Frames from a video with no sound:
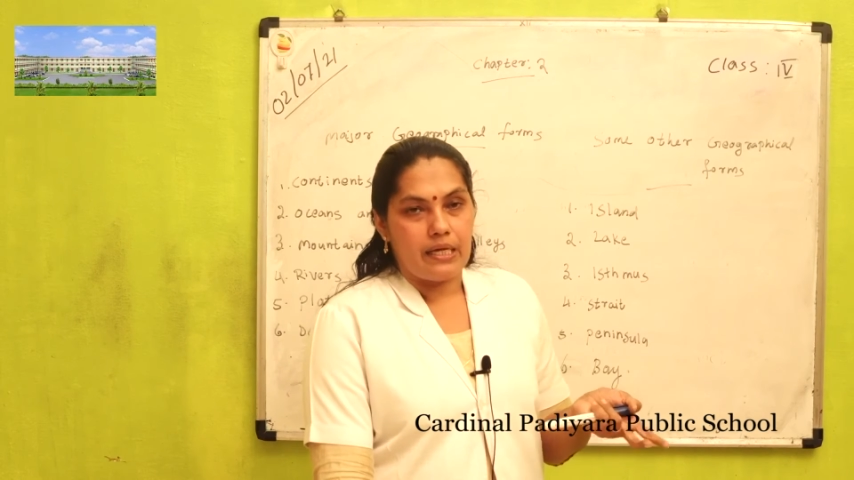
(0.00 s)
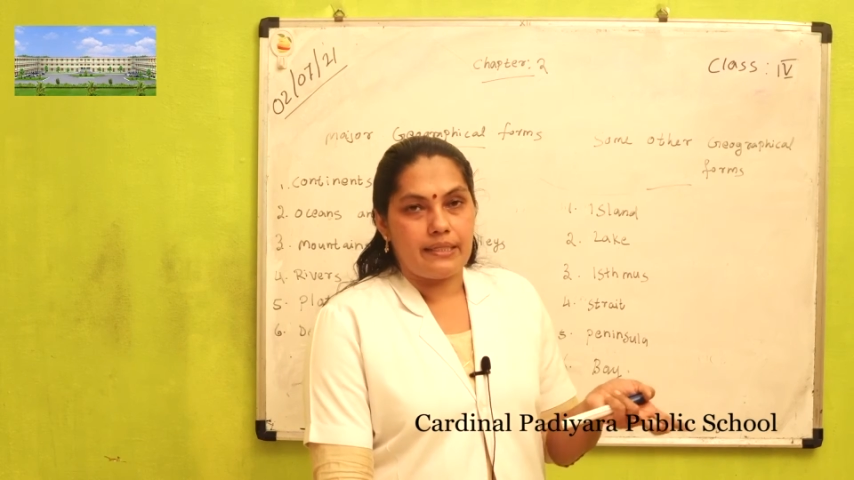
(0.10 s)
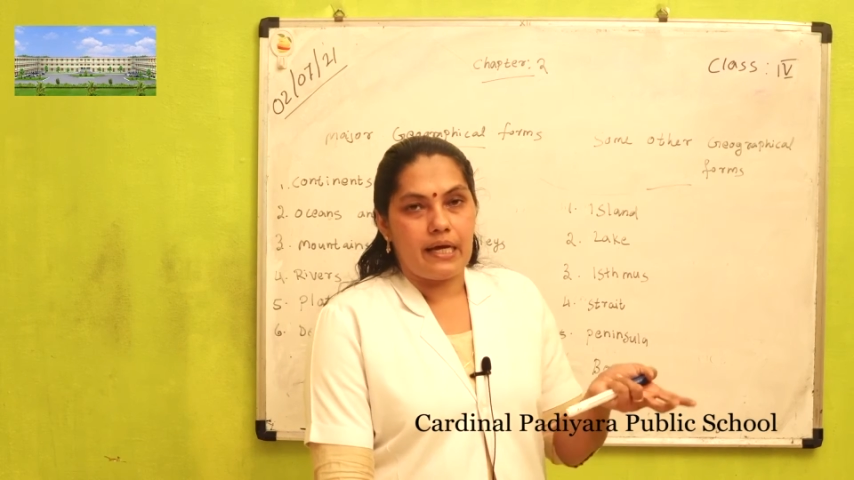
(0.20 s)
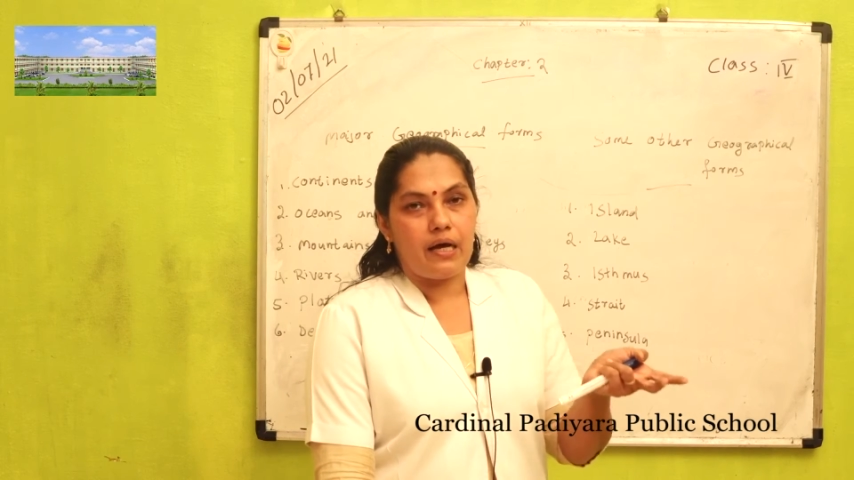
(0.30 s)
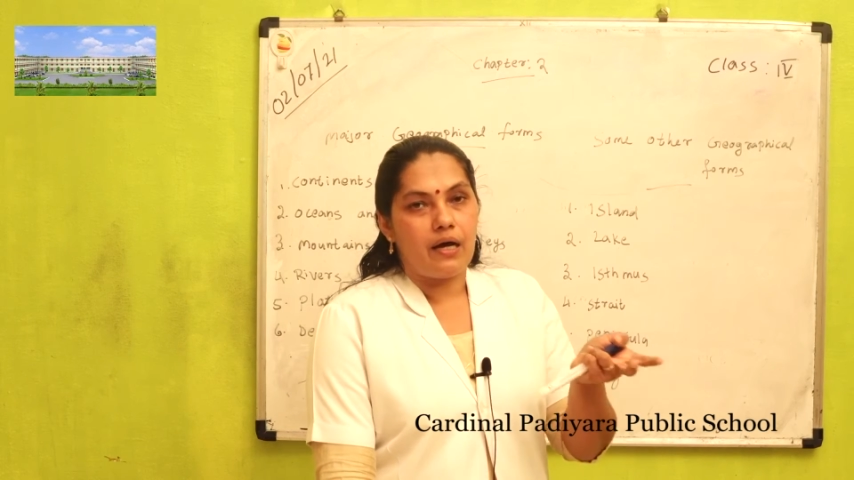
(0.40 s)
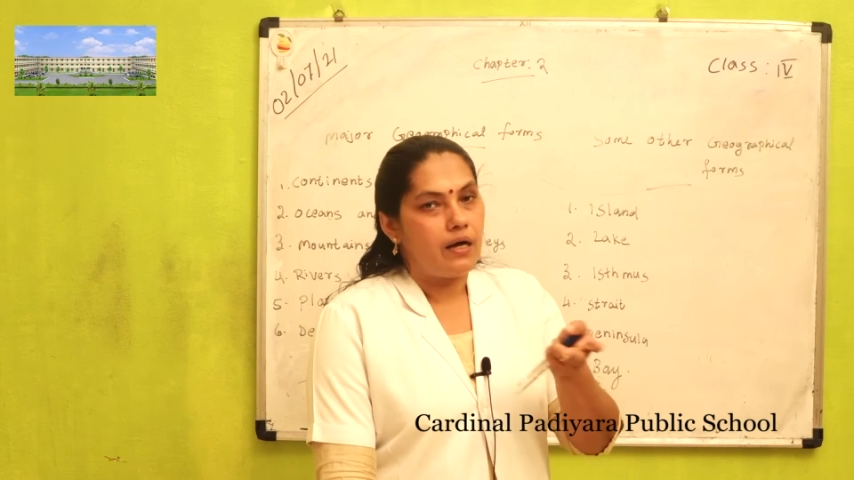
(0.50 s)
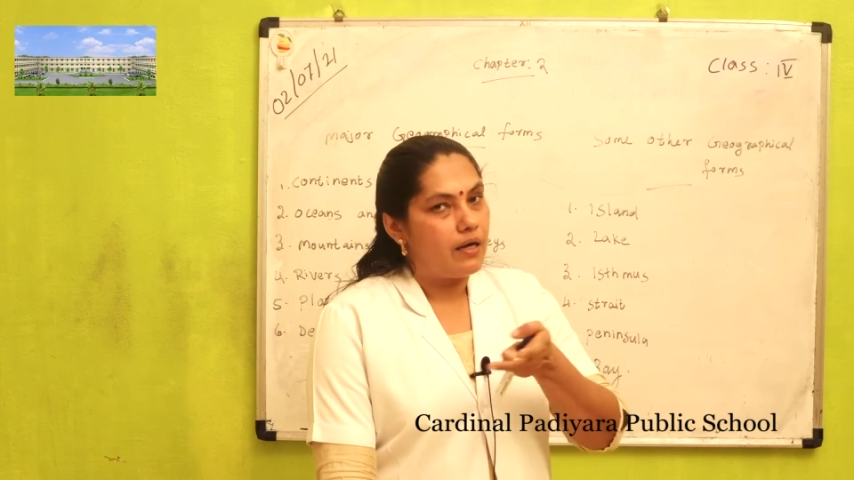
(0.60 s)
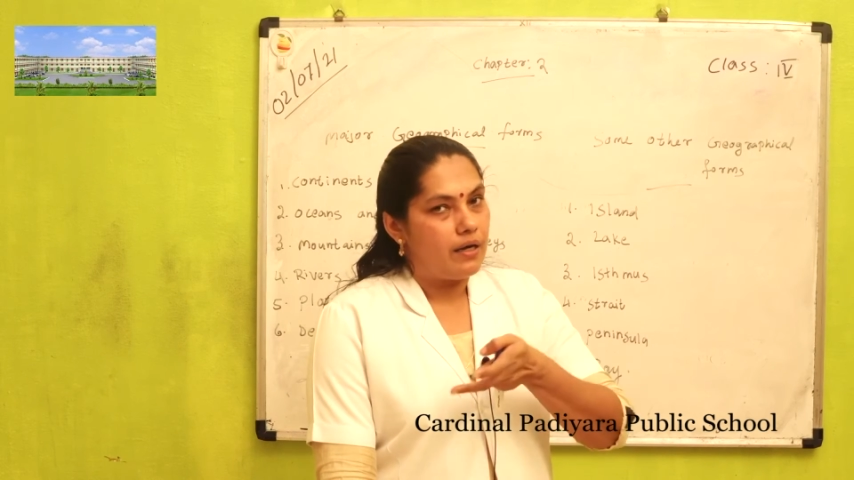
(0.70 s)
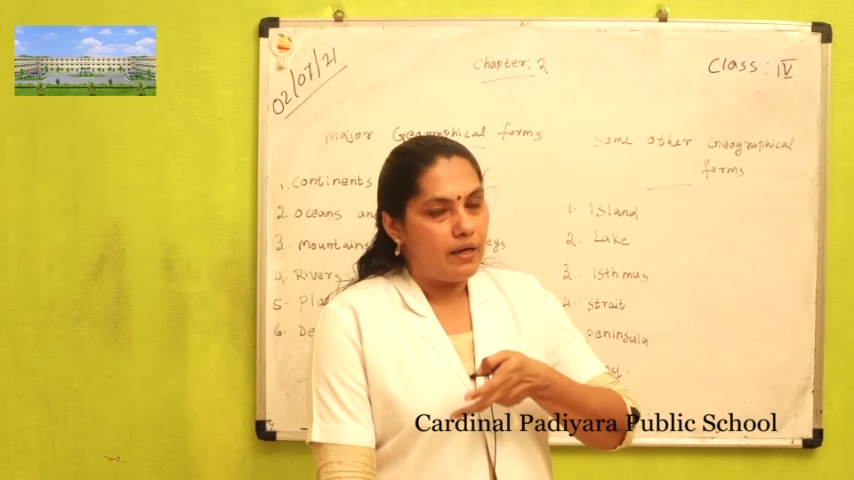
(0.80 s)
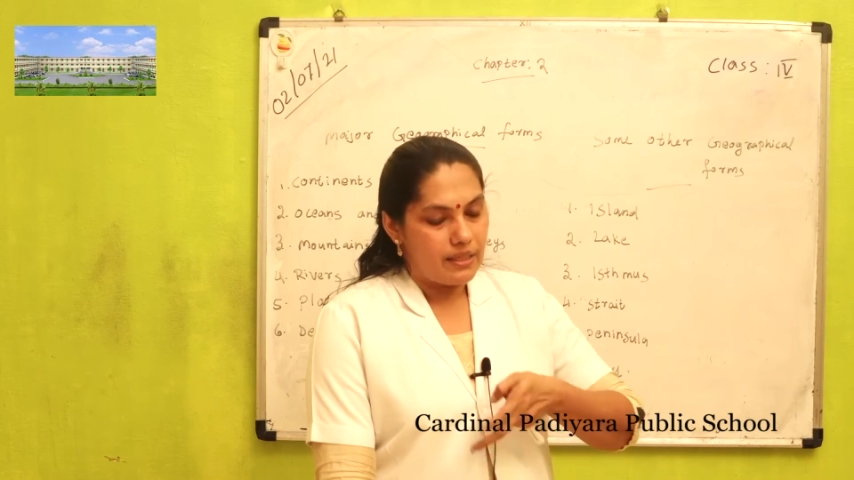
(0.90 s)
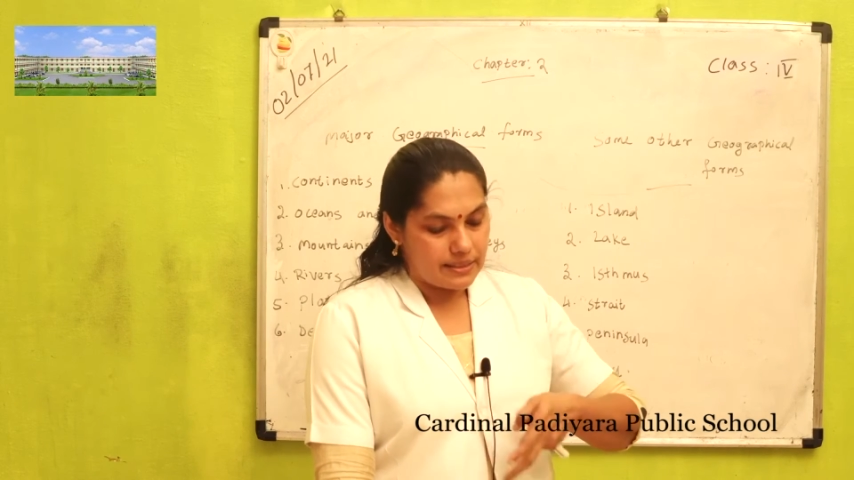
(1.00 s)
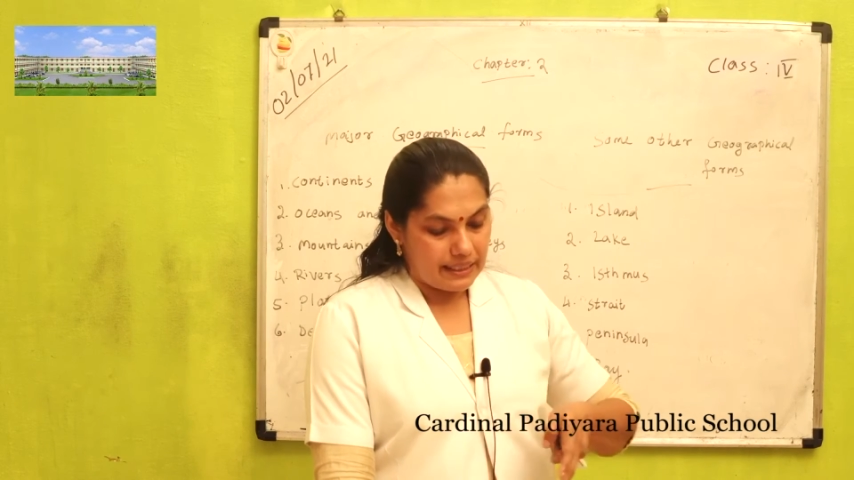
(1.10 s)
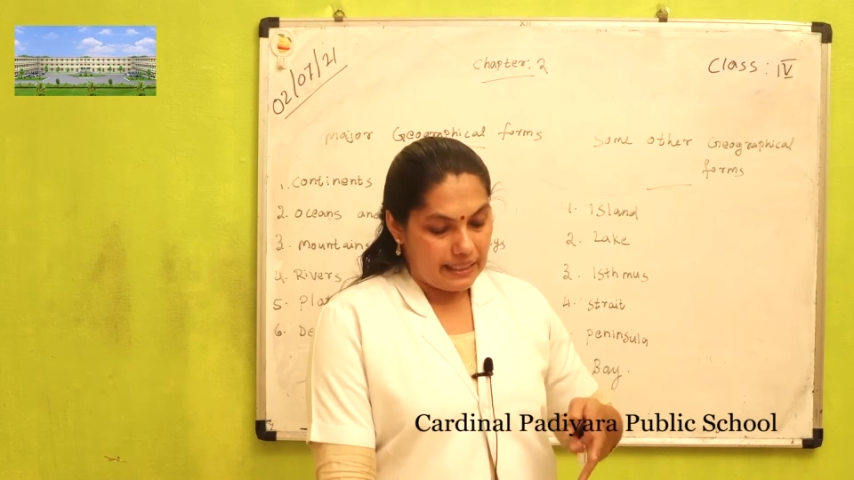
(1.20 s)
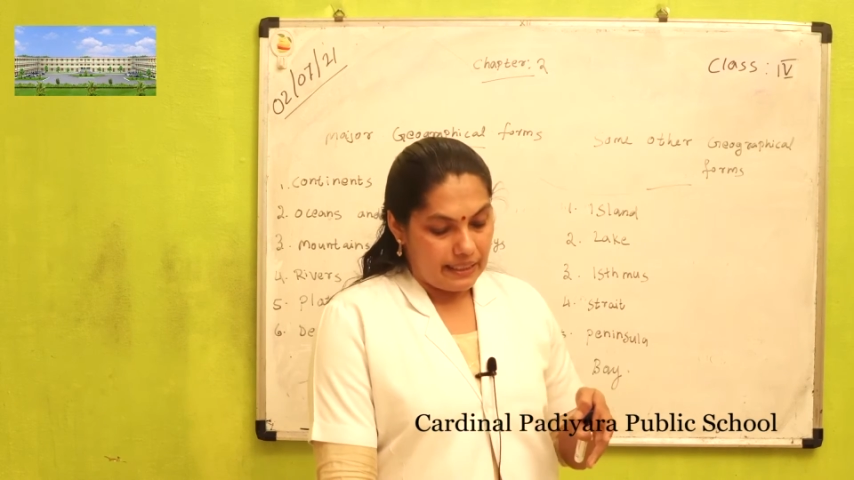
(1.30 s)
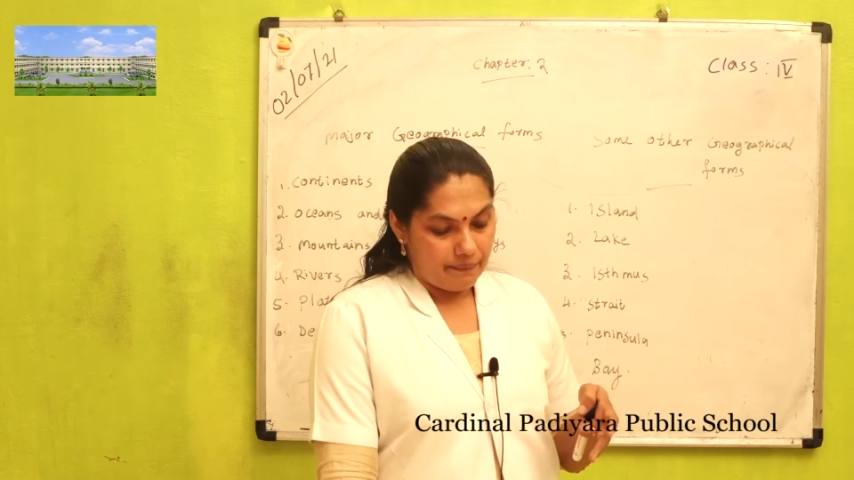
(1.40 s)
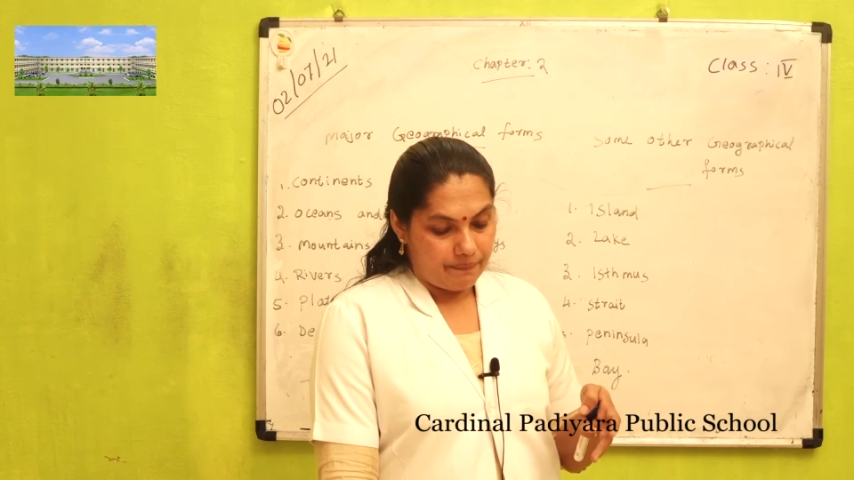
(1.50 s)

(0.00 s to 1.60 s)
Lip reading: the sea